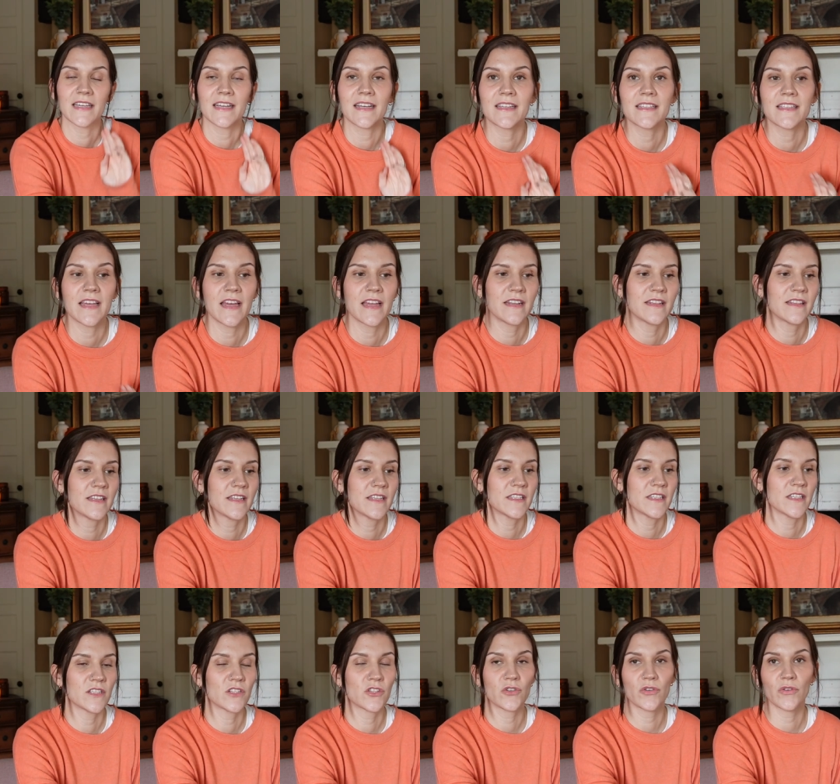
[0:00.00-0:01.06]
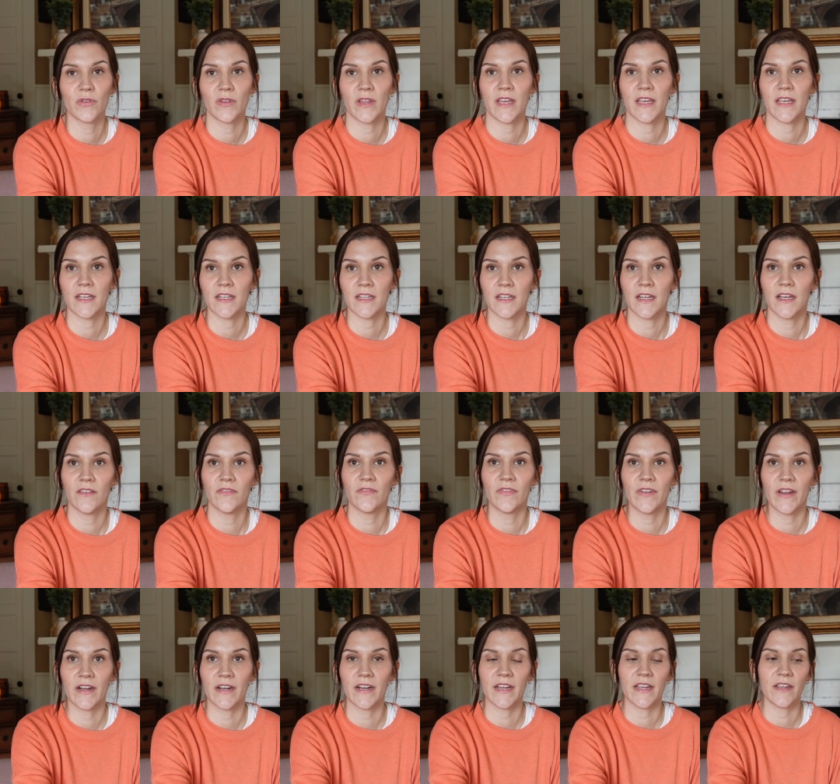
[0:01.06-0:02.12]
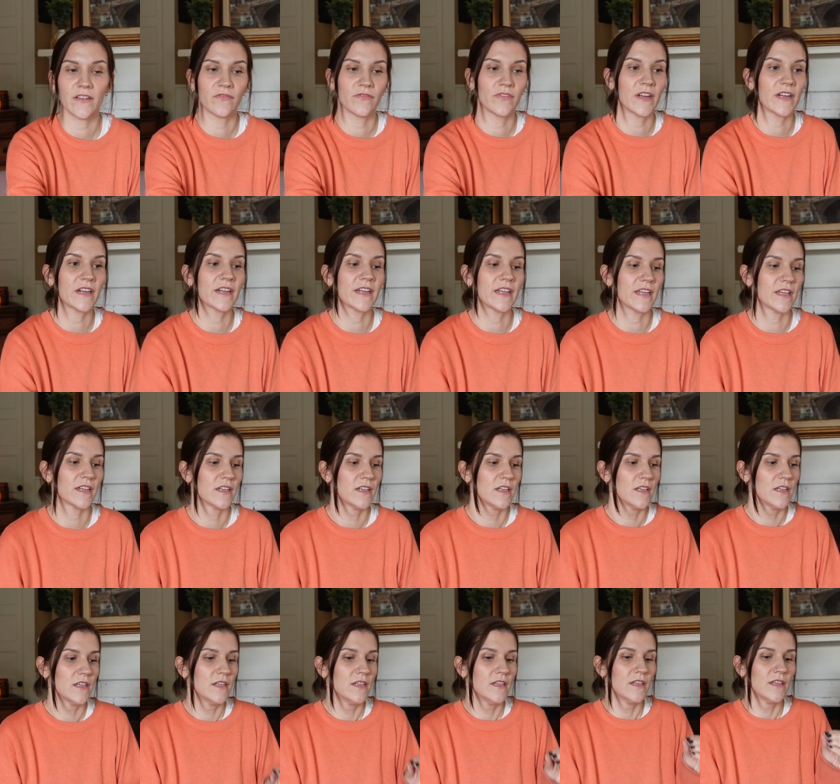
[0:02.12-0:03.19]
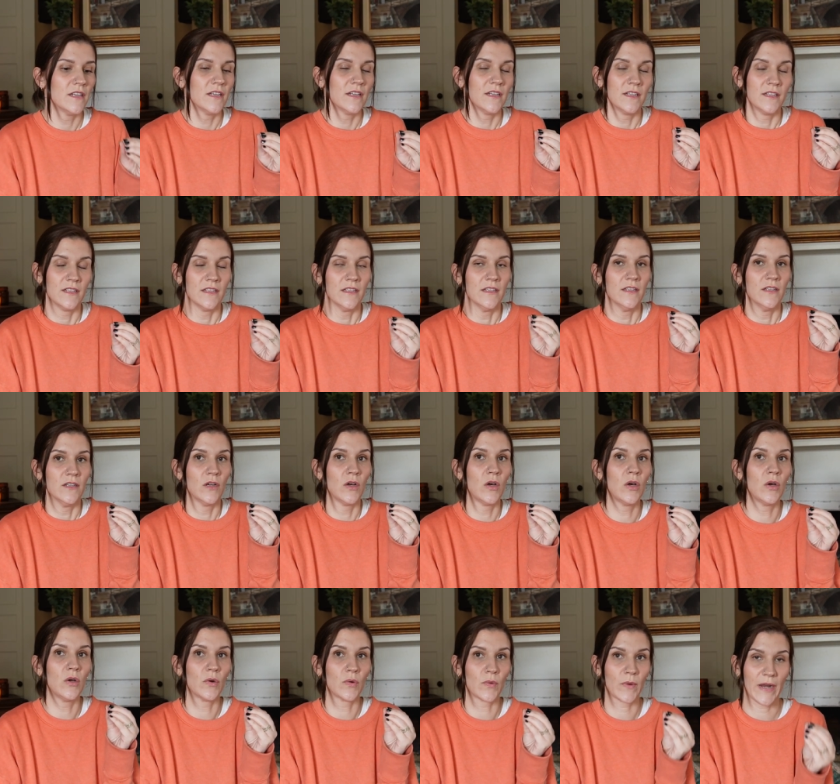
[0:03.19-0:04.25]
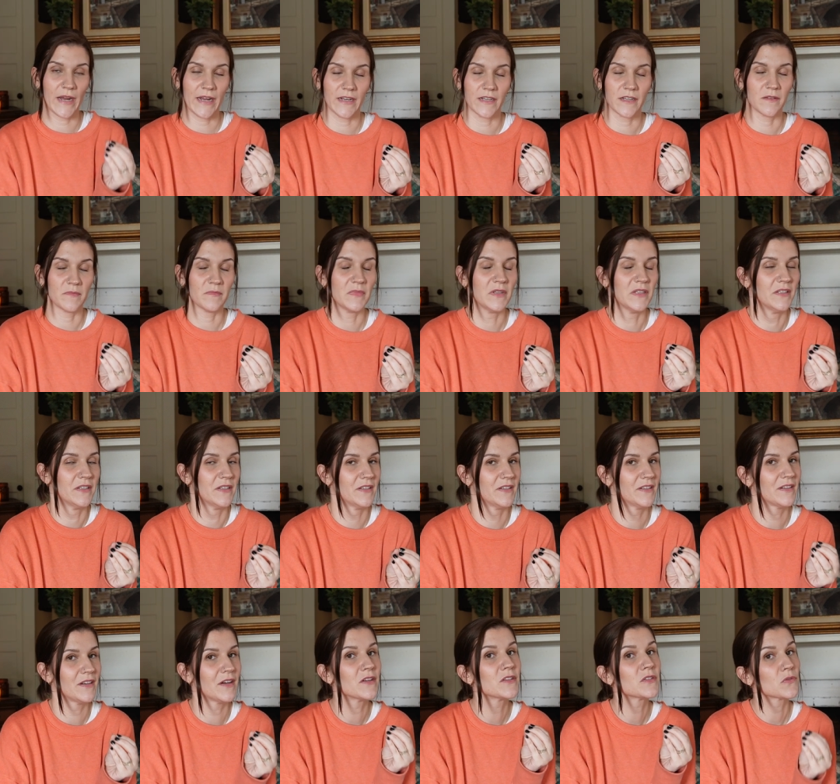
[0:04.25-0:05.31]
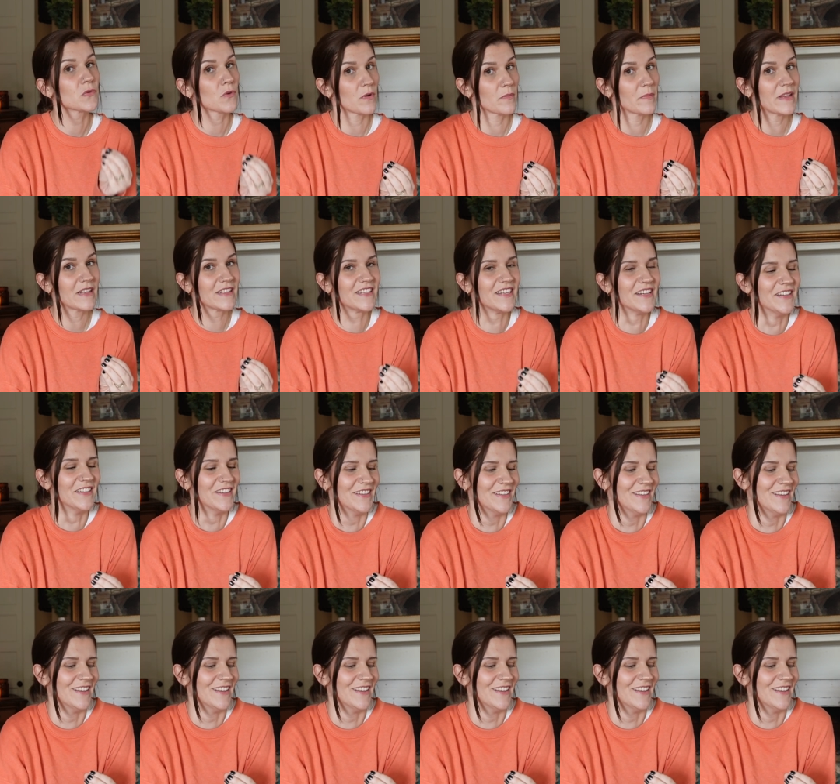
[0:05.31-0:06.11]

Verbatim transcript: like I said, this is truly a very, very random assortment